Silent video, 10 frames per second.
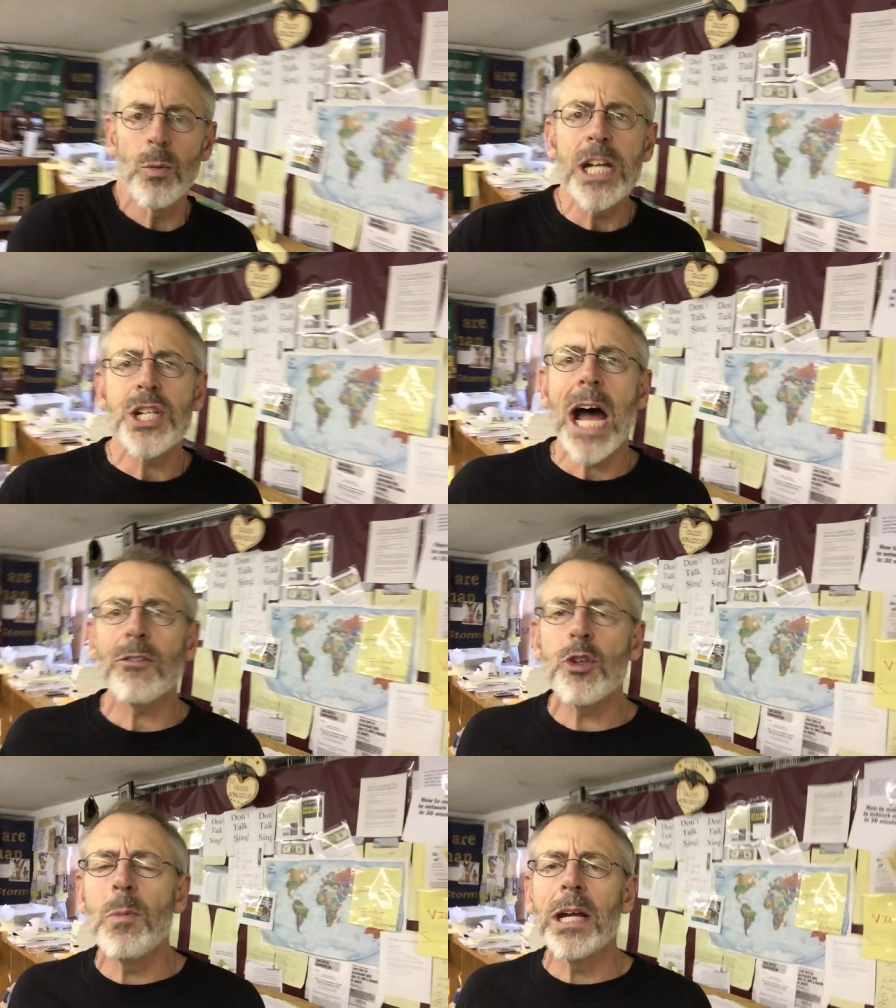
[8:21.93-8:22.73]
Reach
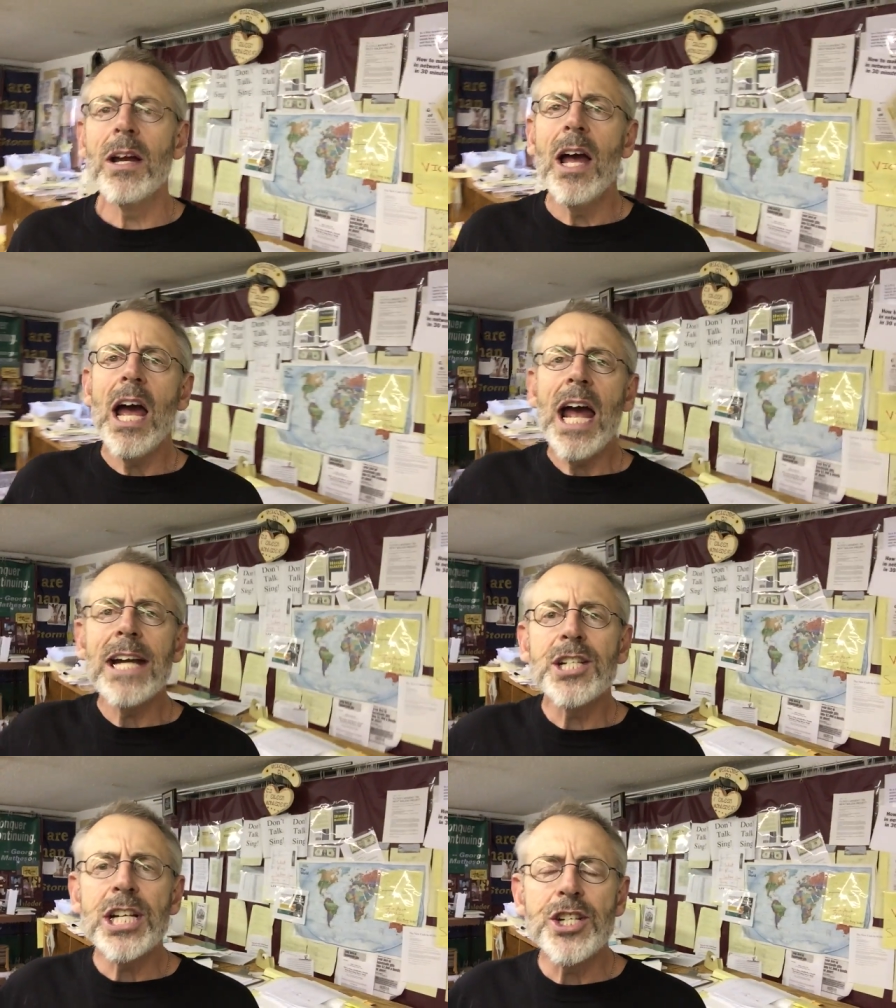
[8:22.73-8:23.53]
out to me,
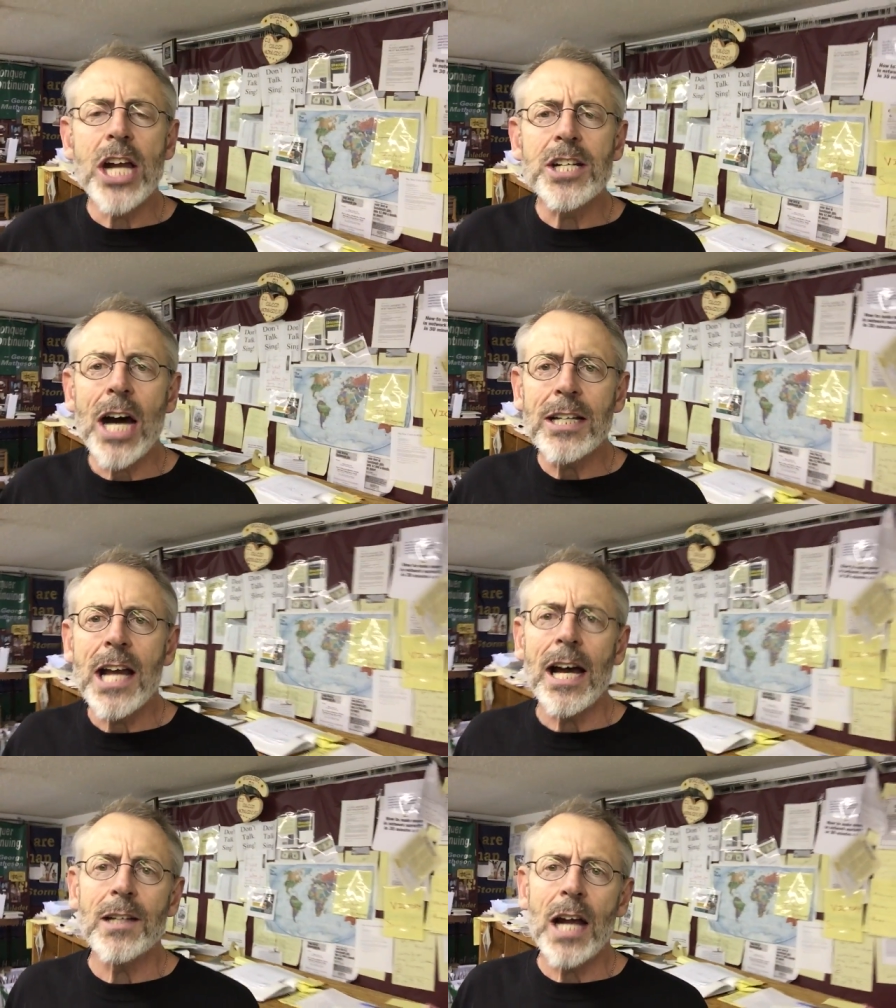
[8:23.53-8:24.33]

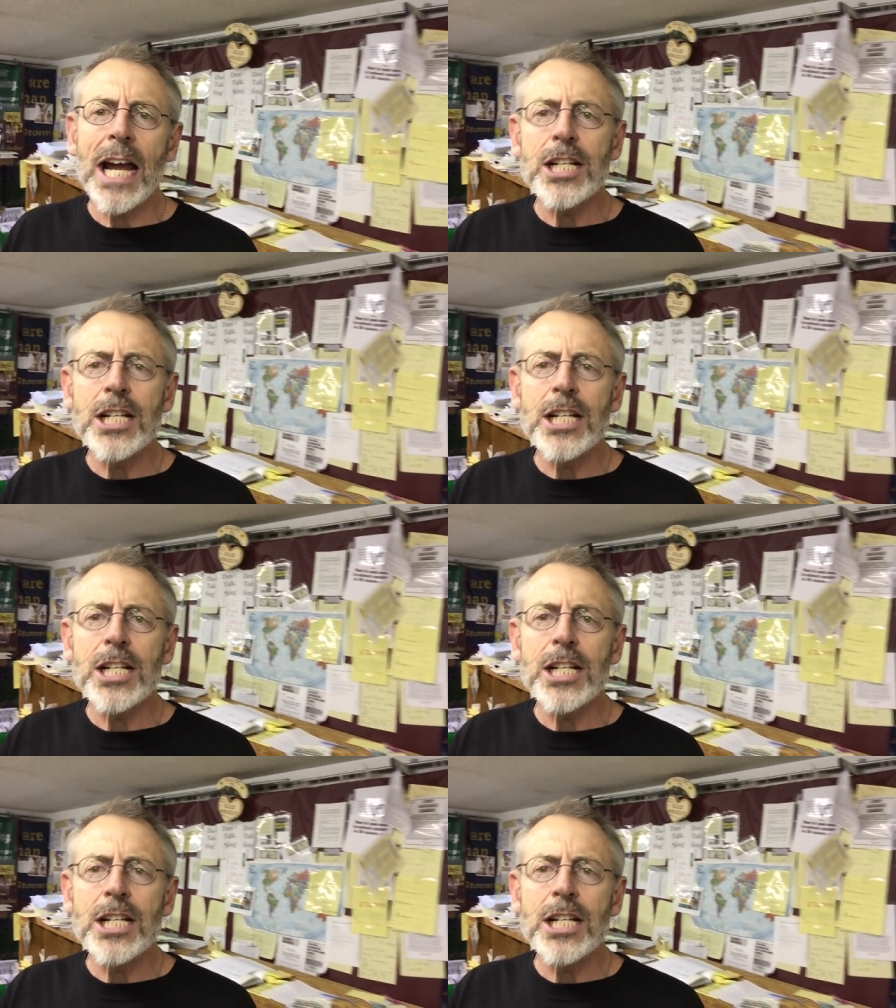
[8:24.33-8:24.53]
heytj.net,